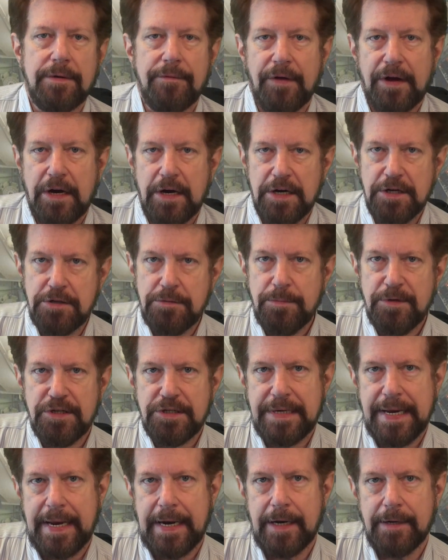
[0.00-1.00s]
of the customer's
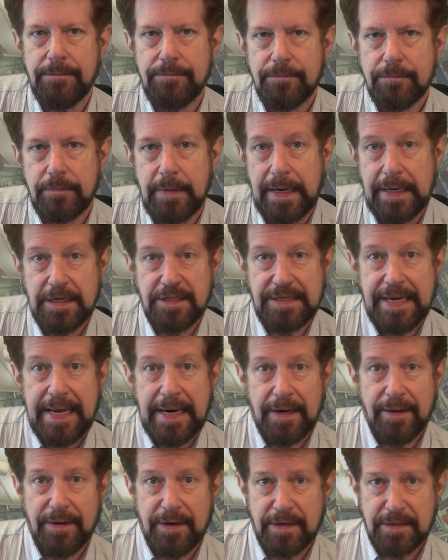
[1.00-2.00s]
data, that is,
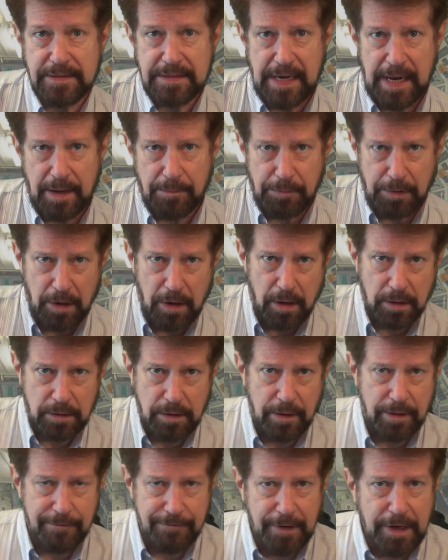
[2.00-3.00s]
data that does not belong
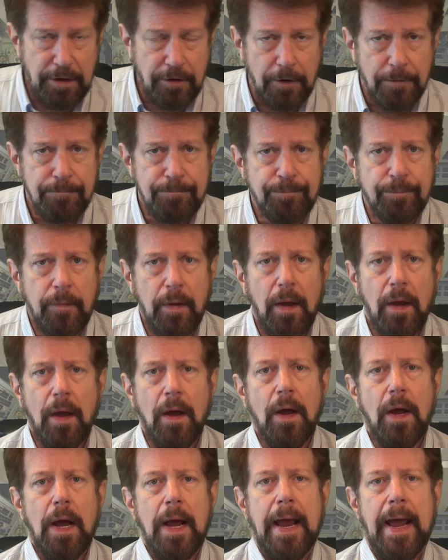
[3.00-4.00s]
to the vendor,
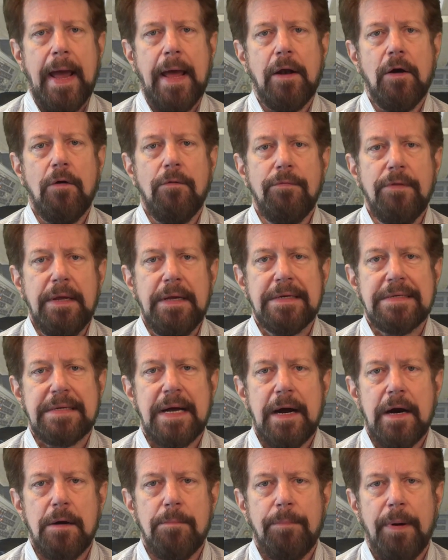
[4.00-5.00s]
and over the
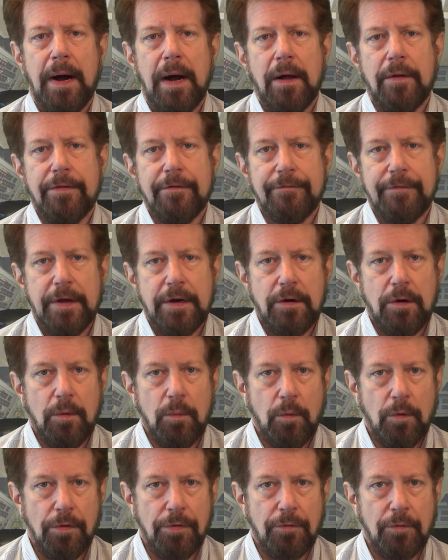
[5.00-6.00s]
entire pile the vendor
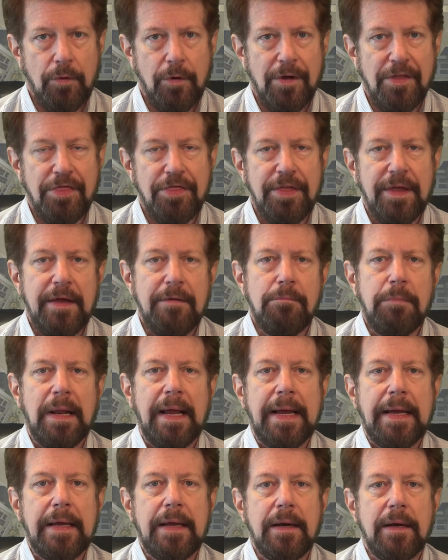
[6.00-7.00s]
will throw a thin
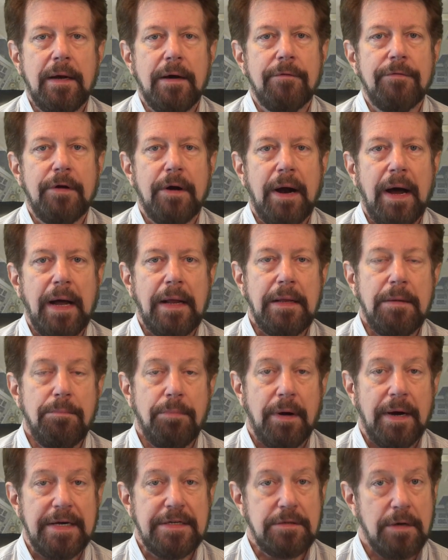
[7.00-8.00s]
blanket of their highly
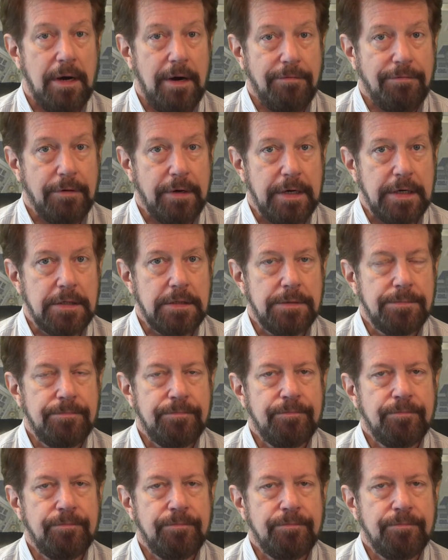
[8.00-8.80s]
priced offerings.